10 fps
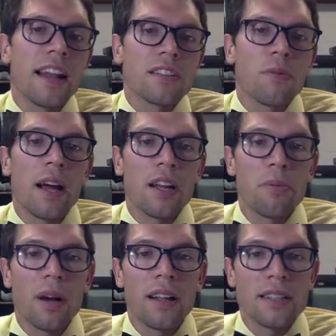and that's why
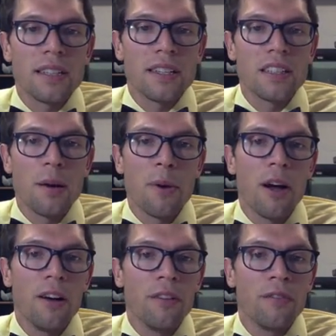you probably see some
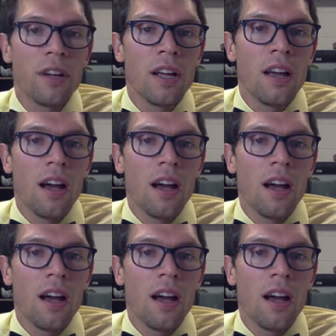of